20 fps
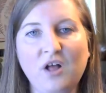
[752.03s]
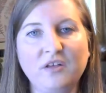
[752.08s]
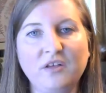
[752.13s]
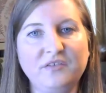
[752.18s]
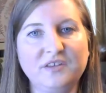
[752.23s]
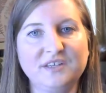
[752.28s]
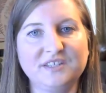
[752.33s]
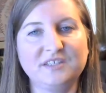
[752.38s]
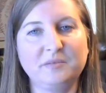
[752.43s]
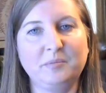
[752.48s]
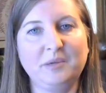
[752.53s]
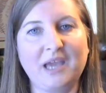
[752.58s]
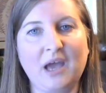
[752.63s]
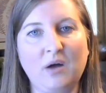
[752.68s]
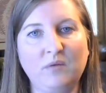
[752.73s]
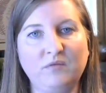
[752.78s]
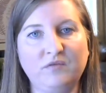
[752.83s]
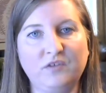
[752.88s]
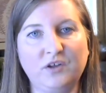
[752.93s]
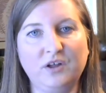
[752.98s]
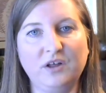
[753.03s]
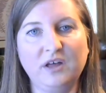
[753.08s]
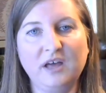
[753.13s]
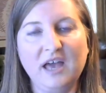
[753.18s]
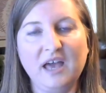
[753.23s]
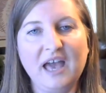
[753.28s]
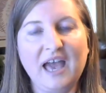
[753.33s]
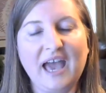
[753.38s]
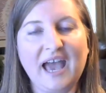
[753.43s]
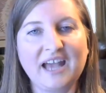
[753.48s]
of this to be helpful
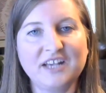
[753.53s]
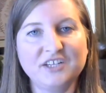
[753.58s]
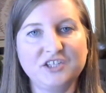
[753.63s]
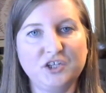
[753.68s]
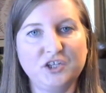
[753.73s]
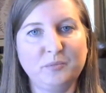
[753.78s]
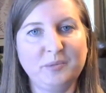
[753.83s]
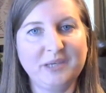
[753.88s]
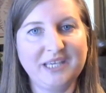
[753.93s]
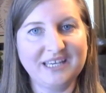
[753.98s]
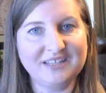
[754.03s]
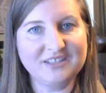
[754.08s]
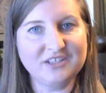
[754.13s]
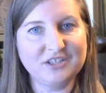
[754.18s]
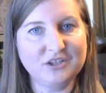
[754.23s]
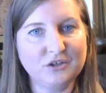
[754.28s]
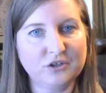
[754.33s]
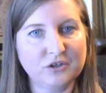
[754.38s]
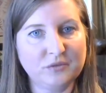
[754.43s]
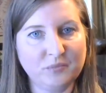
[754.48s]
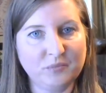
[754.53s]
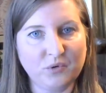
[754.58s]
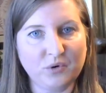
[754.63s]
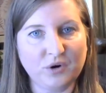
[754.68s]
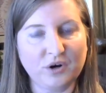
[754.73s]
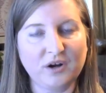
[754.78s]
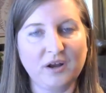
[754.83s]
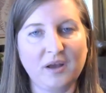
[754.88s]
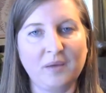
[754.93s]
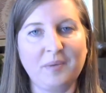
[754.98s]
as you begin to learn
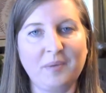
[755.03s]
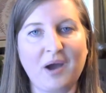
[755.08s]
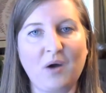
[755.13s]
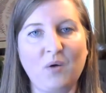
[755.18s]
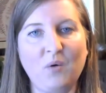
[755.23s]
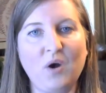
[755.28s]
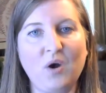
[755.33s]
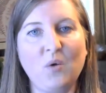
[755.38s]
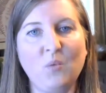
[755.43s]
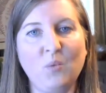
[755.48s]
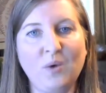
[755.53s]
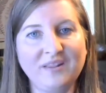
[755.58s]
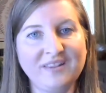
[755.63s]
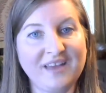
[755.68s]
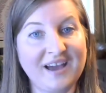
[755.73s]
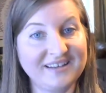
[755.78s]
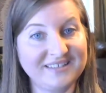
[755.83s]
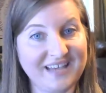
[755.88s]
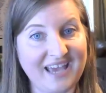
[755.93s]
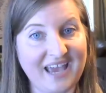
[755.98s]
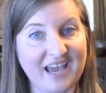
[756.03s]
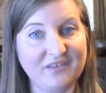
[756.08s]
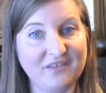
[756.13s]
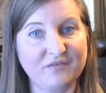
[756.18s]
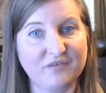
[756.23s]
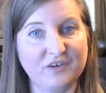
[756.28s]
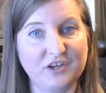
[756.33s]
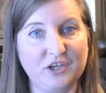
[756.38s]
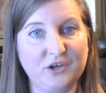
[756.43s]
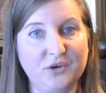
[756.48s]
more about what lies ahead
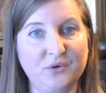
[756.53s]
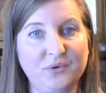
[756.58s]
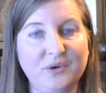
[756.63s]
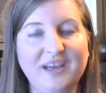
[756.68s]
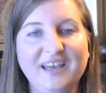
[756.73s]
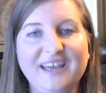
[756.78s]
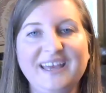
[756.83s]
for you